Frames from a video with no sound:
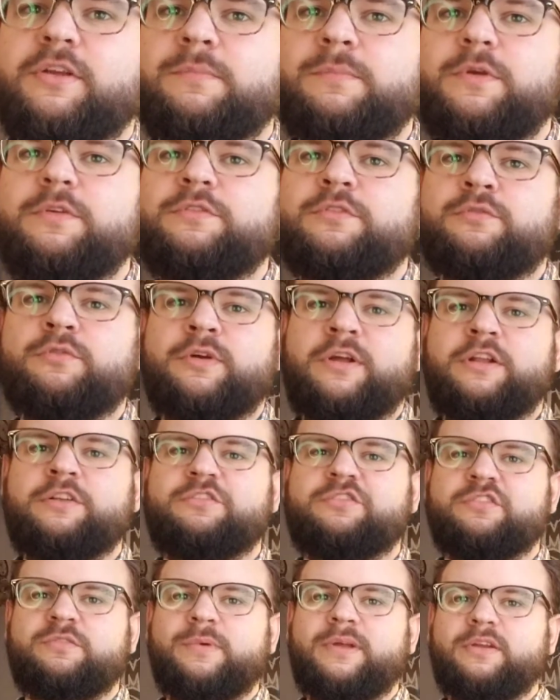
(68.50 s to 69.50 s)
musical
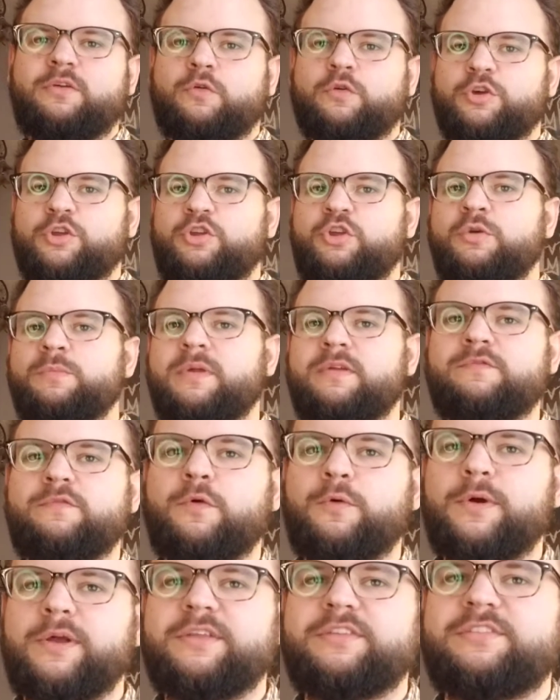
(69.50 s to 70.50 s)
instrument or human
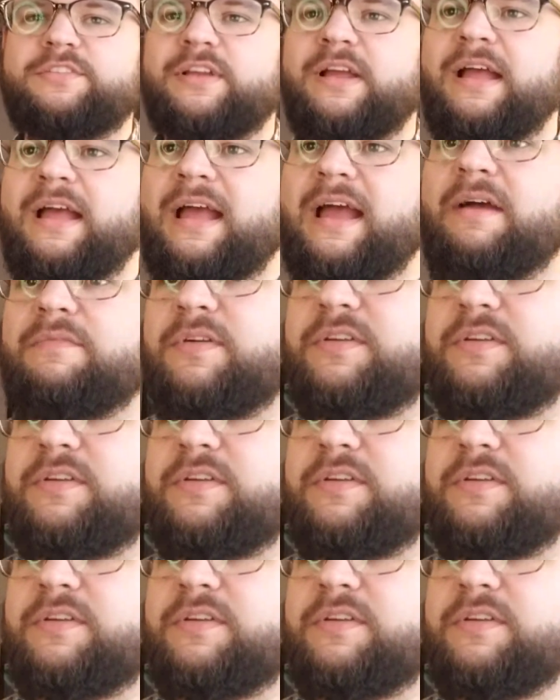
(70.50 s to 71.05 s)
voice have a